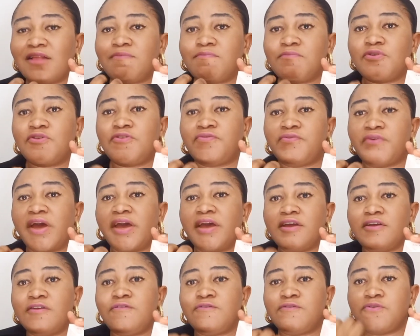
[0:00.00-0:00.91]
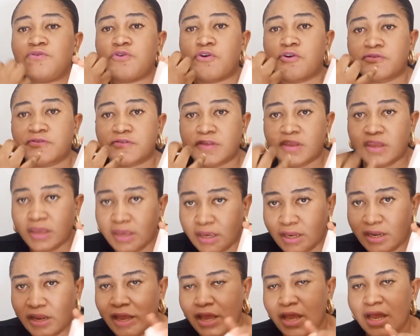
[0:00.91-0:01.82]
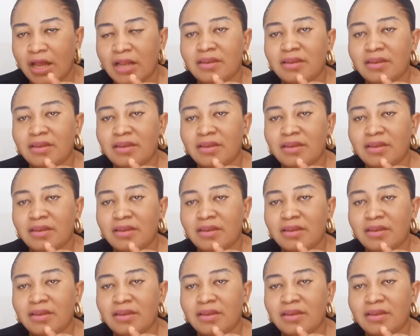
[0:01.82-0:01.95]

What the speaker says: atmosphere into your skin.